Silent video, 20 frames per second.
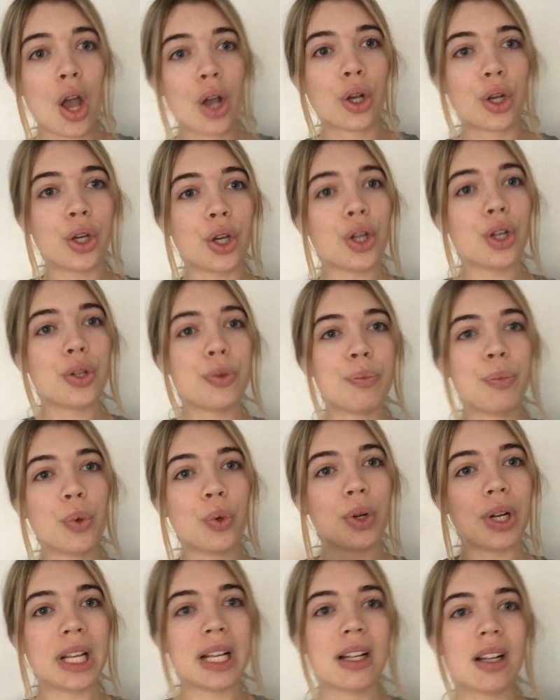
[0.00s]
Good
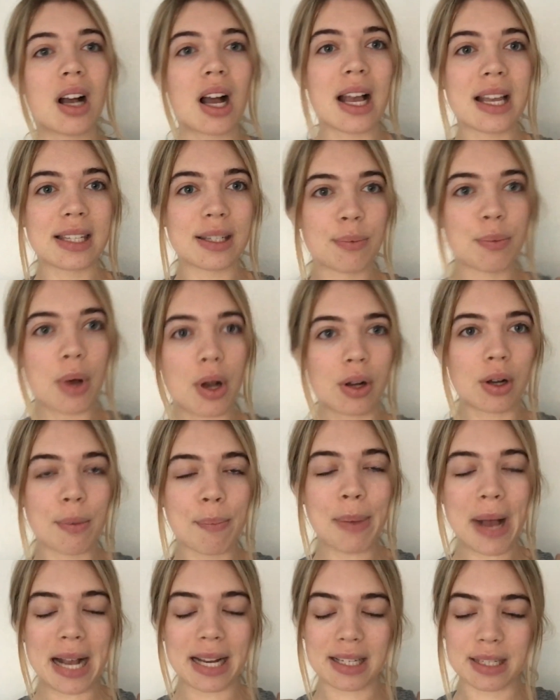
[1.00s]
morning, guys, and welcome
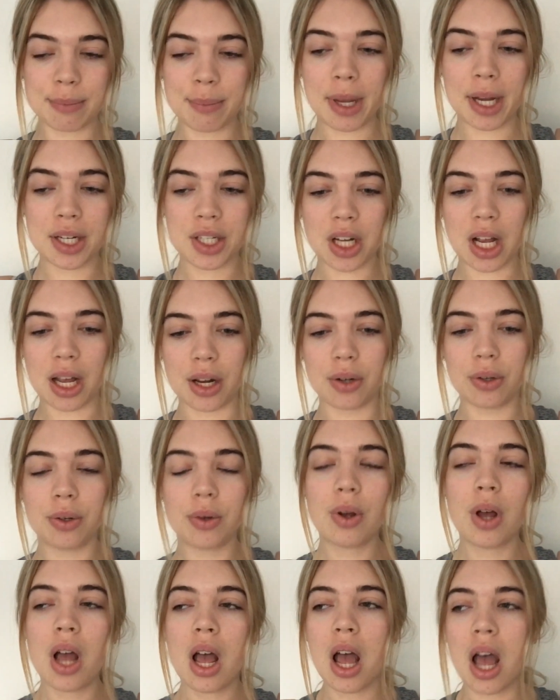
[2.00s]
back to my channel.
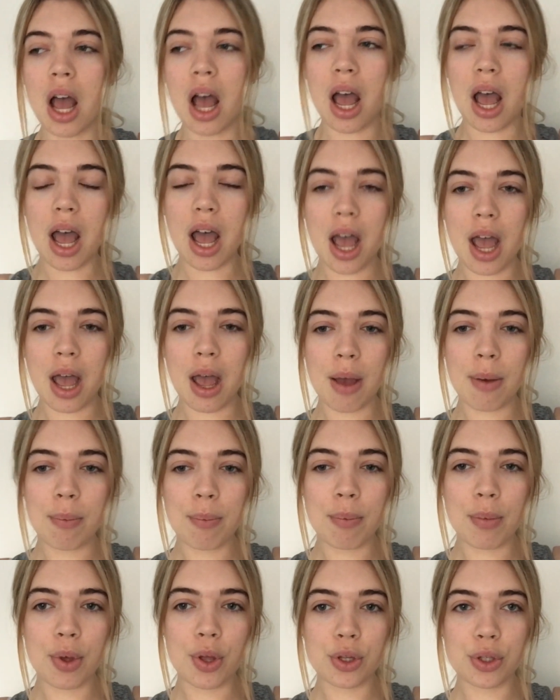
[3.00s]

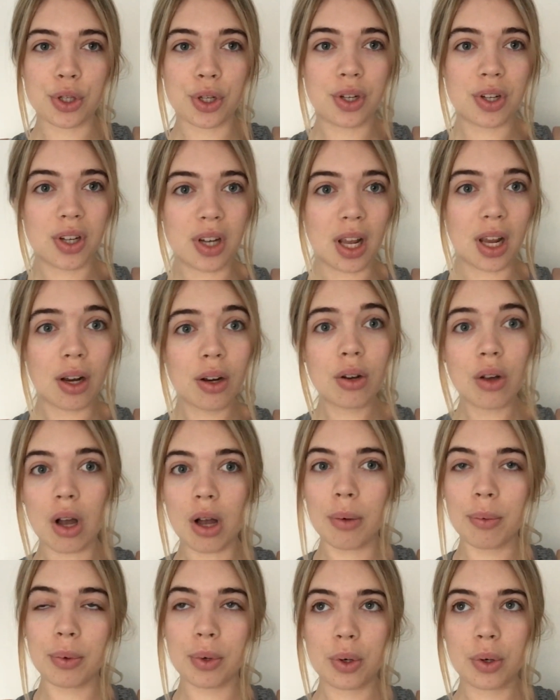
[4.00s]
So today I
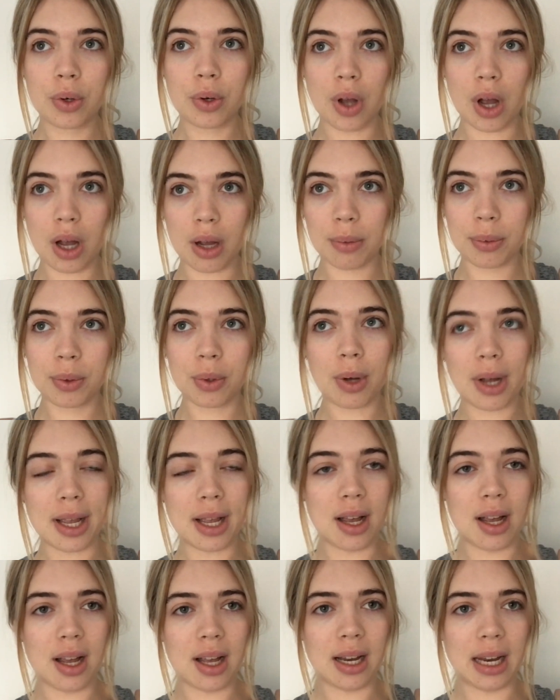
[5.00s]
got up quite
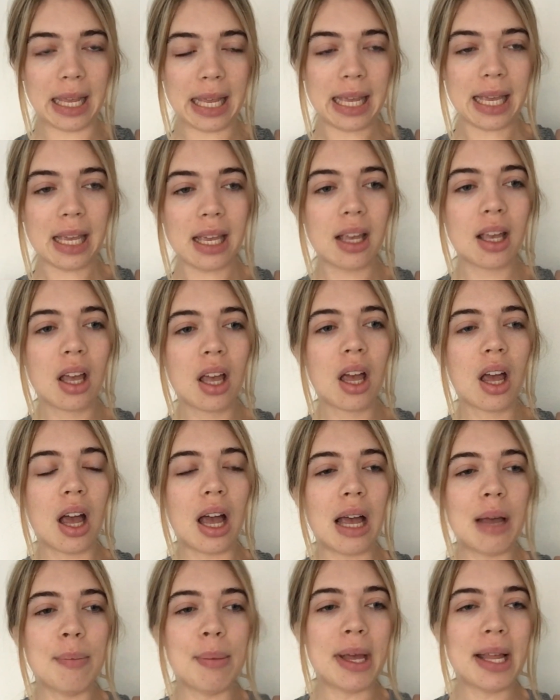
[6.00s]
early.
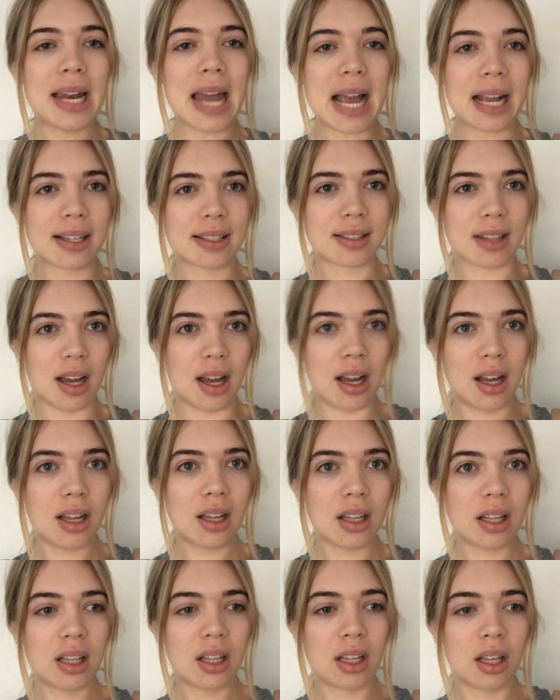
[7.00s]
Alexa,
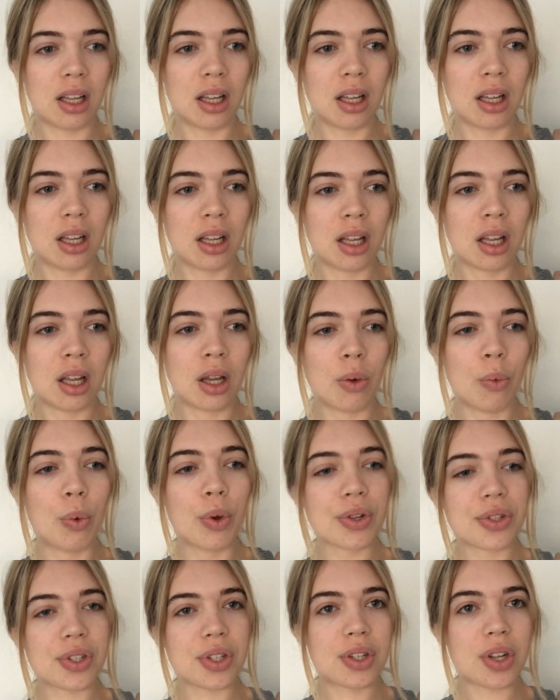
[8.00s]

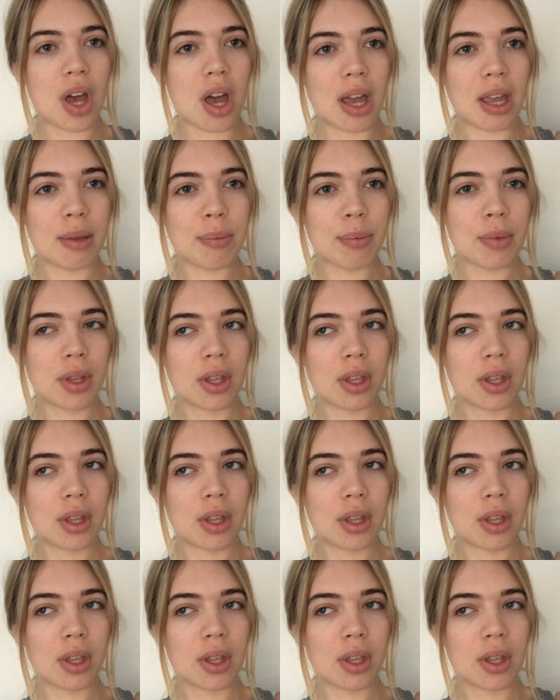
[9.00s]
what's the time?